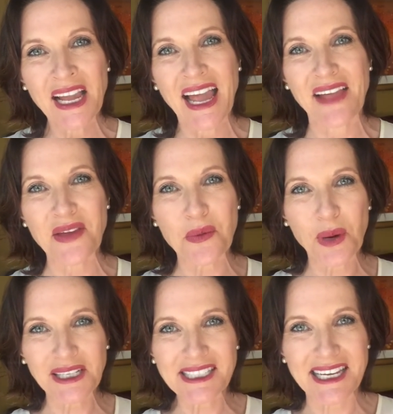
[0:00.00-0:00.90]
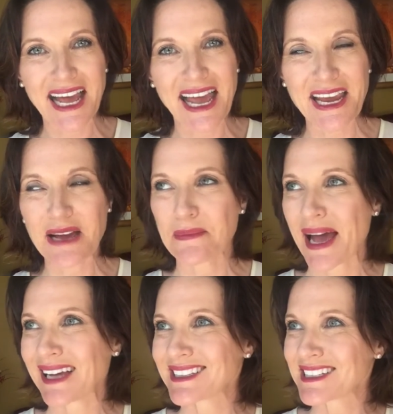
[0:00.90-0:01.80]
And then one day,
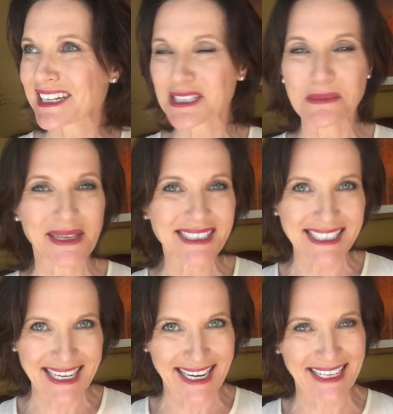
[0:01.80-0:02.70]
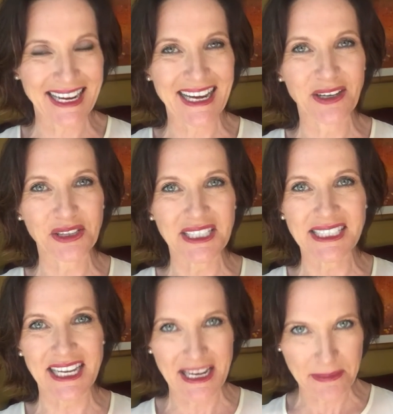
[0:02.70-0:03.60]
about 6 months in, I got
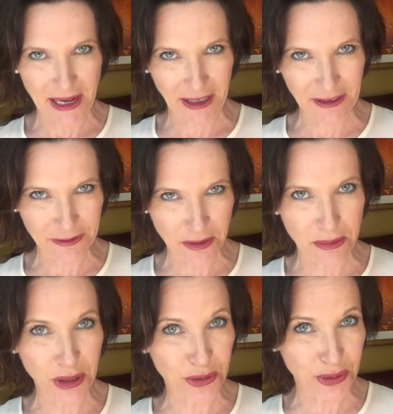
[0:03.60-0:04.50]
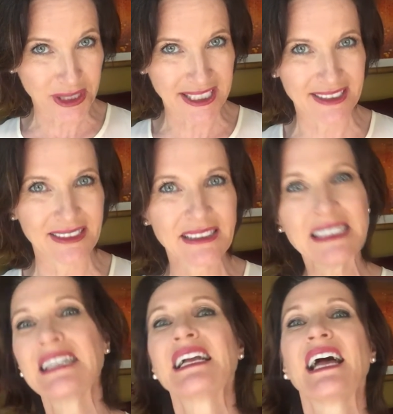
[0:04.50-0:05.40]
this email from McGraw-Hill,
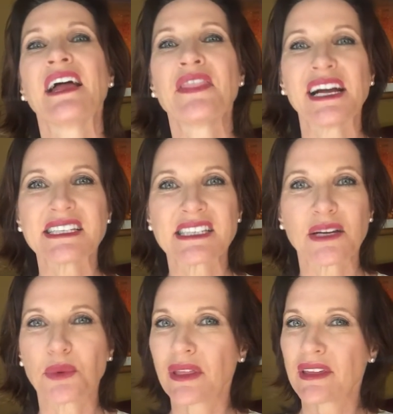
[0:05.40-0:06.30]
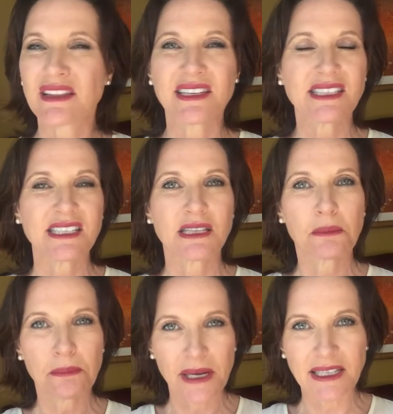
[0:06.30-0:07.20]
and they said, we think this is the
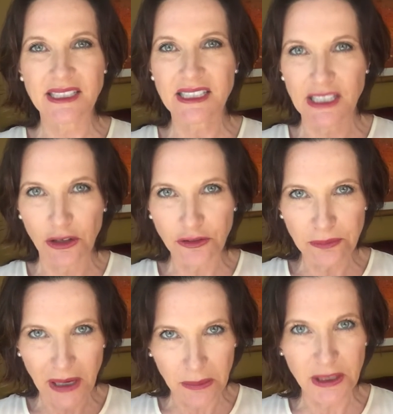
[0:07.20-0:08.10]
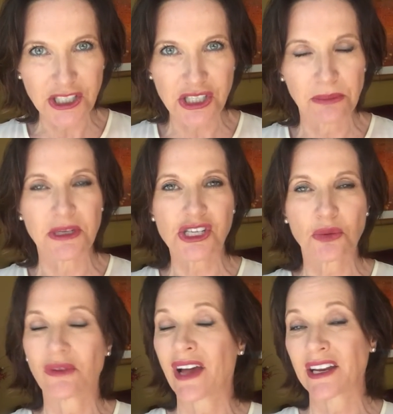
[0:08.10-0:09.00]
best self-published submission
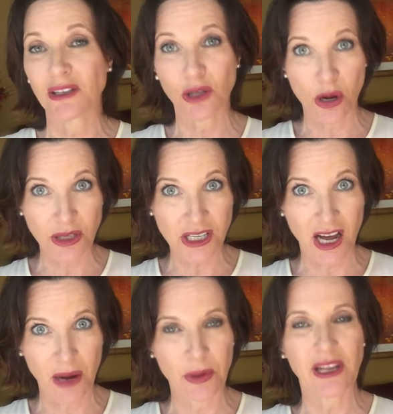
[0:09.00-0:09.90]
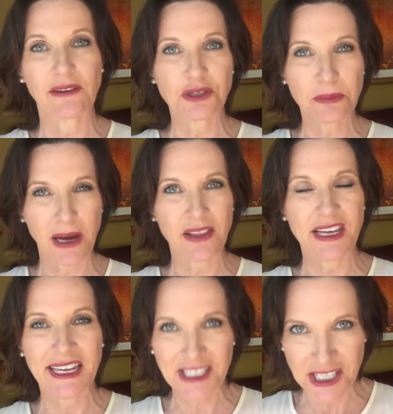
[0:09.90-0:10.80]
we've had in a long time. We'd love to buy the
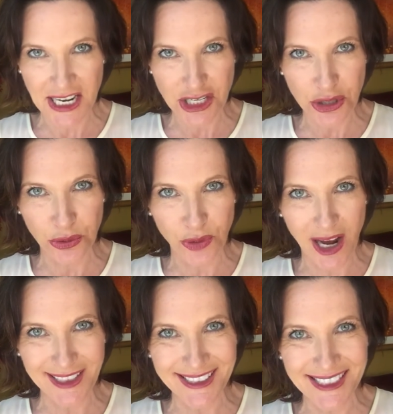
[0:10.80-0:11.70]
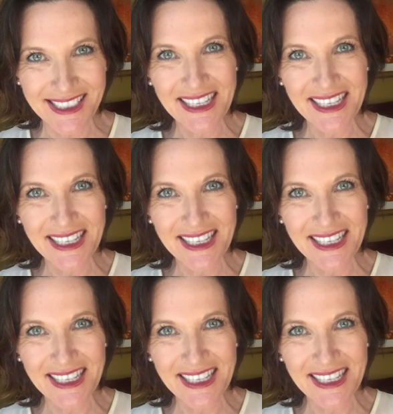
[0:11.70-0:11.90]
international rights.